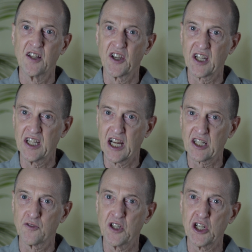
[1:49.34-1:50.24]
the
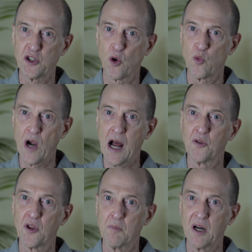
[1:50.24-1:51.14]
connective tissue
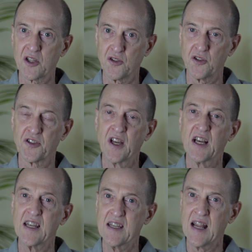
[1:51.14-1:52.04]
around the muscles,
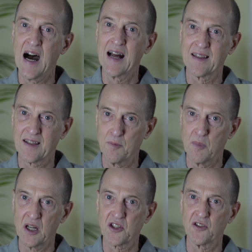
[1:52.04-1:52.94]
not the
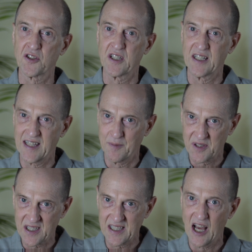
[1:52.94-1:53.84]
muscles
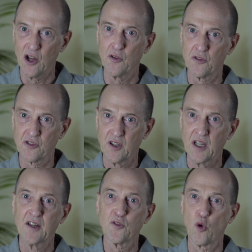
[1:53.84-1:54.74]
themselves.
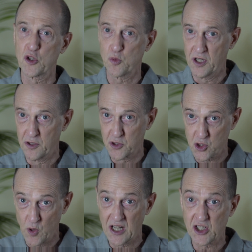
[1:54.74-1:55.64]
Of course, when you
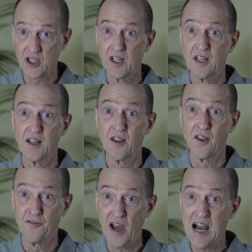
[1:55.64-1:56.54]
stretch
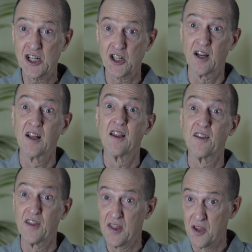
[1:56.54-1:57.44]
the fascia,
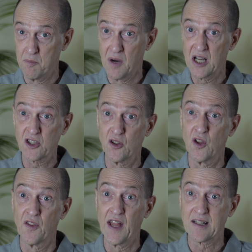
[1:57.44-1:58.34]
then the
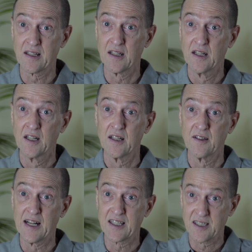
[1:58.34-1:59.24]
muscle
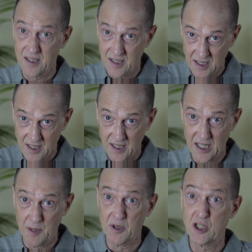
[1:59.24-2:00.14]
that's
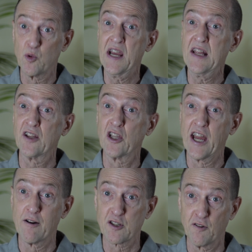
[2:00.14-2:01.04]
in between the
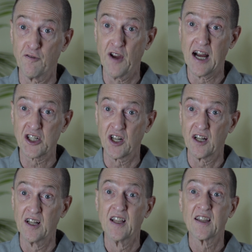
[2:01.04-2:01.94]
layers of fascia
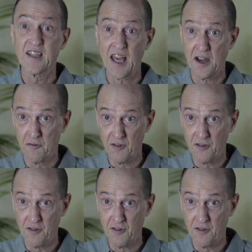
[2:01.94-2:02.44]
can in